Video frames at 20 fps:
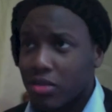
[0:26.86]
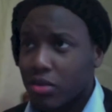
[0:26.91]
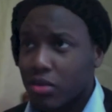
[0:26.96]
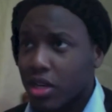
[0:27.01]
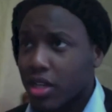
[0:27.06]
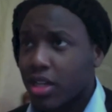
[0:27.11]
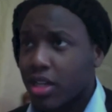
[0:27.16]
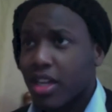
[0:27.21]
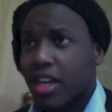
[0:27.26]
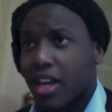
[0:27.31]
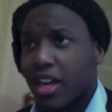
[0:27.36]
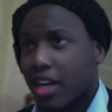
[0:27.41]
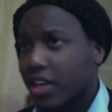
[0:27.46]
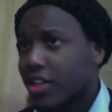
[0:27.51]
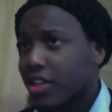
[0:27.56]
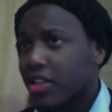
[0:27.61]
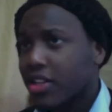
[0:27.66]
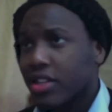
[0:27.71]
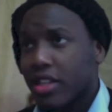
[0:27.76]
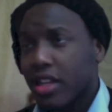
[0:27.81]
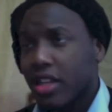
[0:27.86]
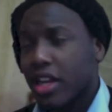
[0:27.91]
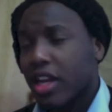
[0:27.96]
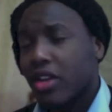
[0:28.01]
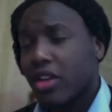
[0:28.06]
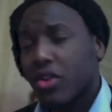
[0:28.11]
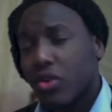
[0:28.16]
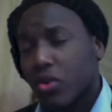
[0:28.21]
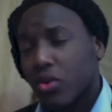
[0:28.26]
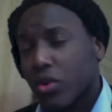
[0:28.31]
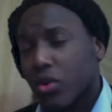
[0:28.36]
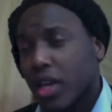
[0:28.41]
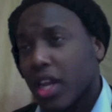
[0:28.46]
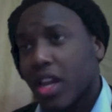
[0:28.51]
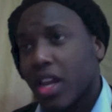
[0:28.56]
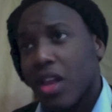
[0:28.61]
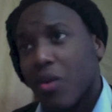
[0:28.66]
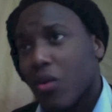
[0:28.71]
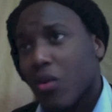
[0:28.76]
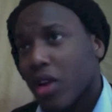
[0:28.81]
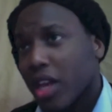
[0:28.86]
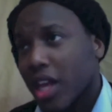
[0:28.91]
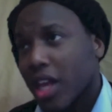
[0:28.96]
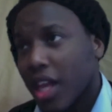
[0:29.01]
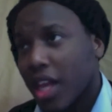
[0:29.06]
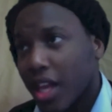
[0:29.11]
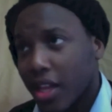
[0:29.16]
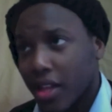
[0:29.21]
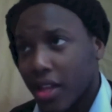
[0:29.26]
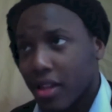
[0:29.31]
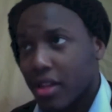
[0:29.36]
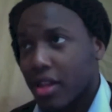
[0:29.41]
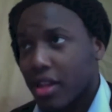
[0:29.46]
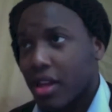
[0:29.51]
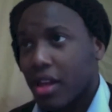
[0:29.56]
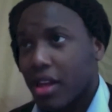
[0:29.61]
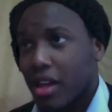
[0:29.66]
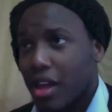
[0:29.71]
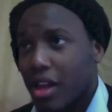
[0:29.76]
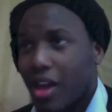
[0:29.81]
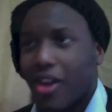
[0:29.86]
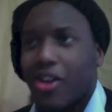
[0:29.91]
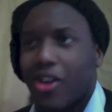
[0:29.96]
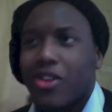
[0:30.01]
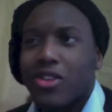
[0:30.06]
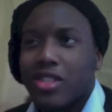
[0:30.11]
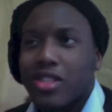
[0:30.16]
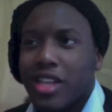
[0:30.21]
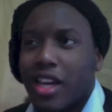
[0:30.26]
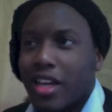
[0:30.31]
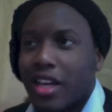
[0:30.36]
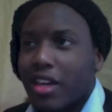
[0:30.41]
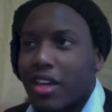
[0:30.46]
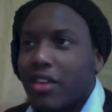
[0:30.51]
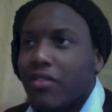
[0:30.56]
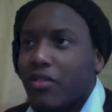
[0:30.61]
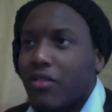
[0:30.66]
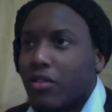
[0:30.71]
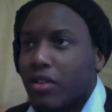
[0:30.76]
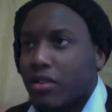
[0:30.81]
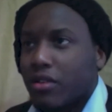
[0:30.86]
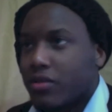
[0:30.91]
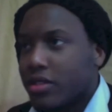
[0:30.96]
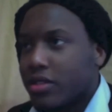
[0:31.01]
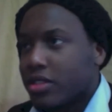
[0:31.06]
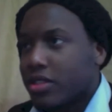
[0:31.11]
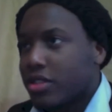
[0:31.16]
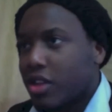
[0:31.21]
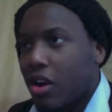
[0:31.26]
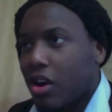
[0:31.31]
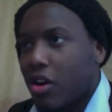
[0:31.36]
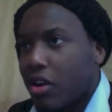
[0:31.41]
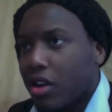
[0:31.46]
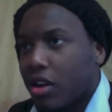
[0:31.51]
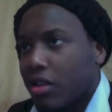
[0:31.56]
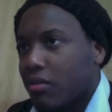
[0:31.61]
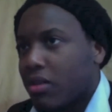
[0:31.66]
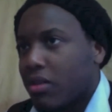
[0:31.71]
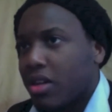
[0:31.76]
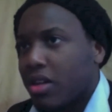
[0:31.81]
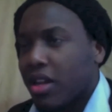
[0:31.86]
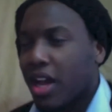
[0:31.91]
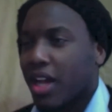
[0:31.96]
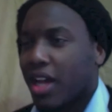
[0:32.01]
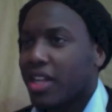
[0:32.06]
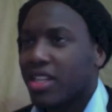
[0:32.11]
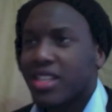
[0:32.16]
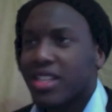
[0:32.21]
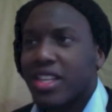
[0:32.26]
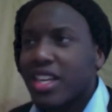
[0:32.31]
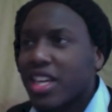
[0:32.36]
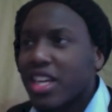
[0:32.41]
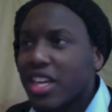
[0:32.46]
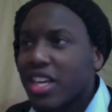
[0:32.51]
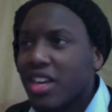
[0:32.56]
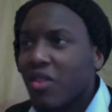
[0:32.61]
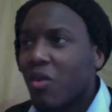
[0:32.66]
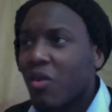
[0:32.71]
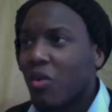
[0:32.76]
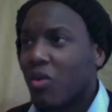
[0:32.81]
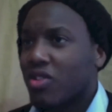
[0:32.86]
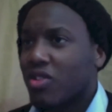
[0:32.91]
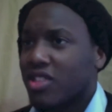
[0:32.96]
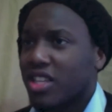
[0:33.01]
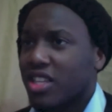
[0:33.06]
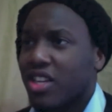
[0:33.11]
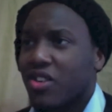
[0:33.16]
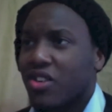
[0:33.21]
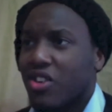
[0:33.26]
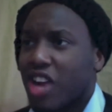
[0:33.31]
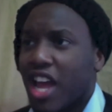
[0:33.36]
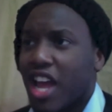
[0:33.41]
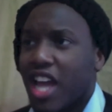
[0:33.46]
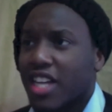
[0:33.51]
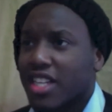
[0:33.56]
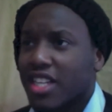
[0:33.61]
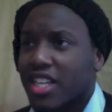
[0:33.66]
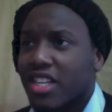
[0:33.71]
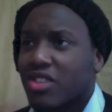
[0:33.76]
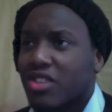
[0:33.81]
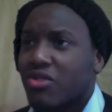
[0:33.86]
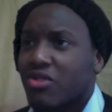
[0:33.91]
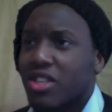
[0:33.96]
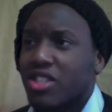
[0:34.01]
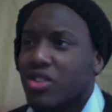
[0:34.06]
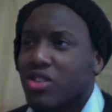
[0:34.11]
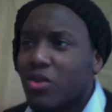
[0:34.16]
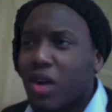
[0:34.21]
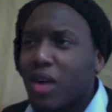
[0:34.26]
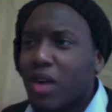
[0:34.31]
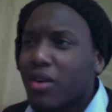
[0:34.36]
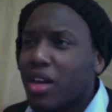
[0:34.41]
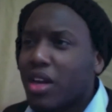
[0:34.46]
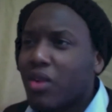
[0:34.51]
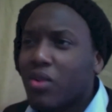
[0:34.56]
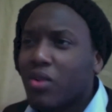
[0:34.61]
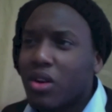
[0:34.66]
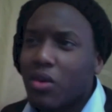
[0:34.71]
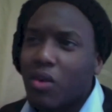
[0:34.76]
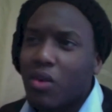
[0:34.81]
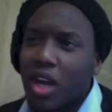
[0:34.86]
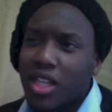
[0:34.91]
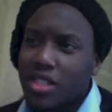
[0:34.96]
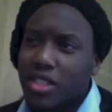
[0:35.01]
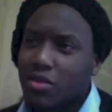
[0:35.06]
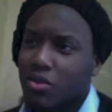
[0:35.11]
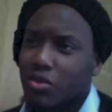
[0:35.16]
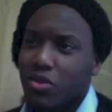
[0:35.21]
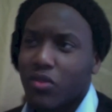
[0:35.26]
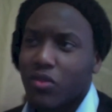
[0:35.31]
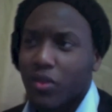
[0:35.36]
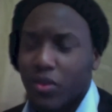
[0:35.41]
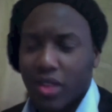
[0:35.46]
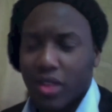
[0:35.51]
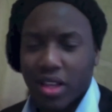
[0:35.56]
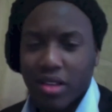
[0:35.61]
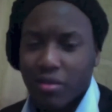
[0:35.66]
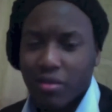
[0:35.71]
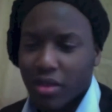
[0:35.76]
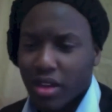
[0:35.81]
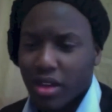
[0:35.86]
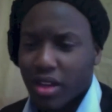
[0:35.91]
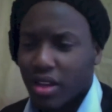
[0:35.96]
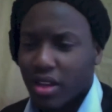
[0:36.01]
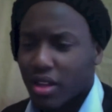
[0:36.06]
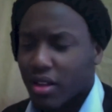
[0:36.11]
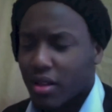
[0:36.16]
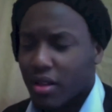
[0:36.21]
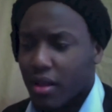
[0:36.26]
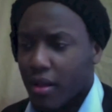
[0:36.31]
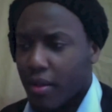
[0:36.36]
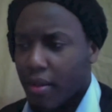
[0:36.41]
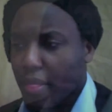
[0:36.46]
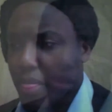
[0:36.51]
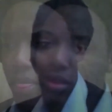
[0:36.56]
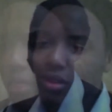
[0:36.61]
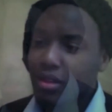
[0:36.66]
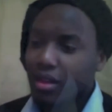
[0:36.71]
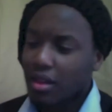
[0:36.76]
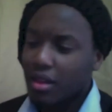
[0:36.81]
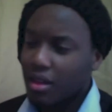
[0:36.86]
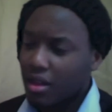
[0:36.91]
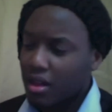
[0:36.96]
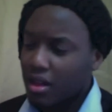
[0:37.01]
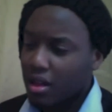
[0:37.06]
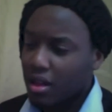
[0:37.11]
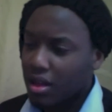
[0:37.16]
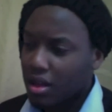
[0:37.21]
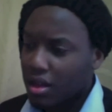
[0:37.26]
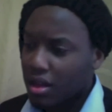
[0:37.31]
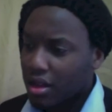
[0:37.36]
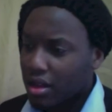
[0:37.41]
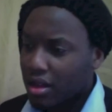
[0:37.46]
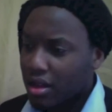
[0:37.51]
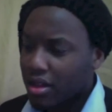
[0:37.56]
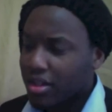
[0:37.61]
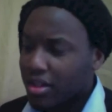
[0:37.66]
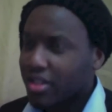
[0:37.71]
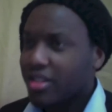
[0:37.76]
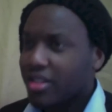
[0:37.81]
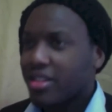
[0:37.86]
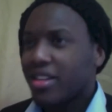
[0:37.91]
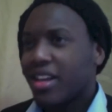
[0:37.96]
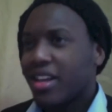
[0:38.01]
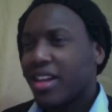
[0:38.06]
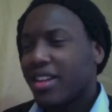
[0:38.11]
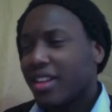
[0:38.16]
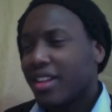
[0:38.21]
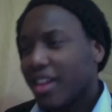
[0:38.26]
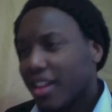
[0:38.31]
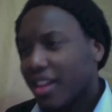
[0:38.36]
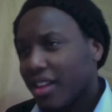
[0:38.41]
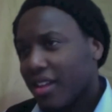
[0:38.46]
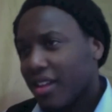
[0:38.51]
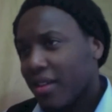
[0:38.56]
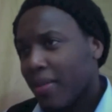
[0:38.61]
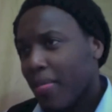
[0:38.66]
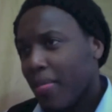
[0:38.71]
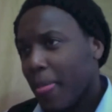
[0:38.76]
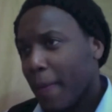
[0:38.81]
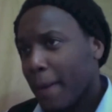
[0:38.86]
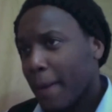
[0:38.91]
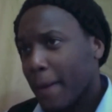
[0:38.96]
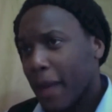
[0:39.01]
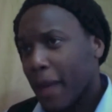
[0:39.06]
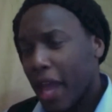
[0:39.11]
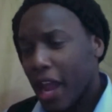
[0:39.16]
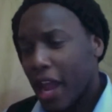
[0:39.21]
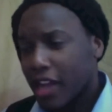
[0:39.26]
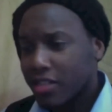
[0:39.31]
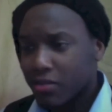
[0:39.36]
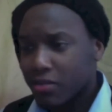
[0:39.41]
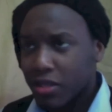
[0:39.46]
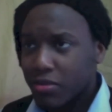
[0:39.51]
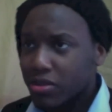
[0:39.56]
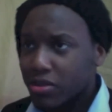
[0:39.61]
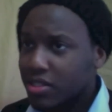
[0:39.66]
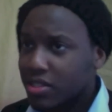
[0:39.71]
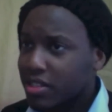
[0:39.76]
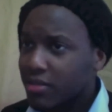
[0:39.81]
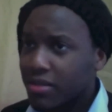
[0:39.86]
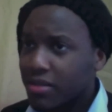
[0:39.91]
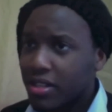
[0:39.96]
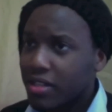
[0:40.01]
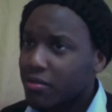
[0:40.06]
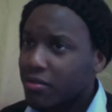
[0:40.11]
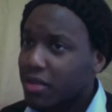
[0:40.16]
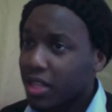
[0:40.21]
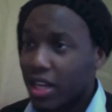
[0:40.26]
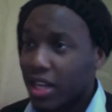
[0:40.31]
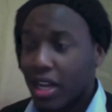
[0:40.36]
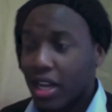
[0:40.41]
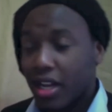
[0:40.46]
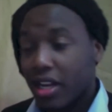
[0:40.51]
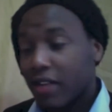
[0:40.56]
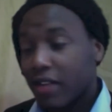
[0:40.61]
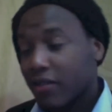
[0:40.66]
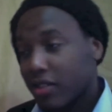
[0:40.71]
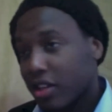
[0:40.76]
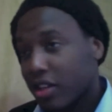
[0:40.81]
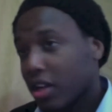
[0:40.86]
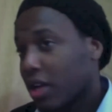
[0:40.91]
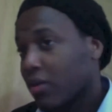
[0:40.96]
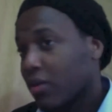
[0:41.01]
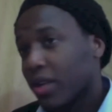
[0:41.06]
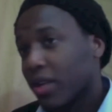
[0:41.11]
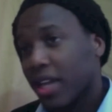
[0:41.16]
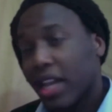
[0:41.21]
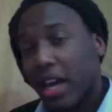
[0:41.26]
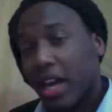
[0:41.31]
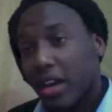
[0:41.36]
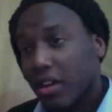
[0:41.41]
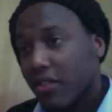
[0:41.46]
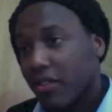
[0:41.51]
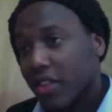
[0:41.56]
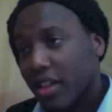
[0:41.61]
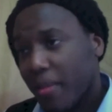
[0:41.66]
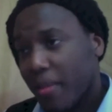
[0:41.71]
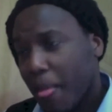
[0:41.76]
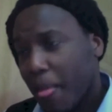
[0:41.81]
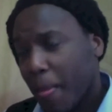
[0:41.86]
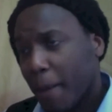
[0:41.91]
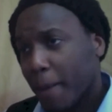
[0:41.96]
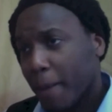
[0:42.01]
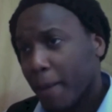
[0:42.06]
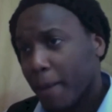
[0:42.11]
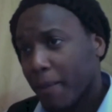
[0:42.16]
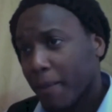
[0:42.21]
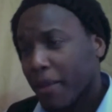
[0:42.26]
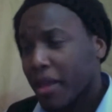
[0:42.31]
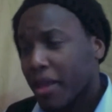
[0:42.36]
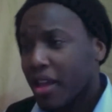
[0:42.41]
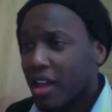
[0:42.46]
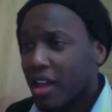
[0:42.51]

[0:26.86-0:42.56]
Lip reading: Hairspray, and neither did I know anyone in it. I heard Zac Efron was starring, but I didn't think he can sing or act anyway, so why would I want to watch a movie with him in it? That day, Hairspray put something in me that I never thought I would get out of it.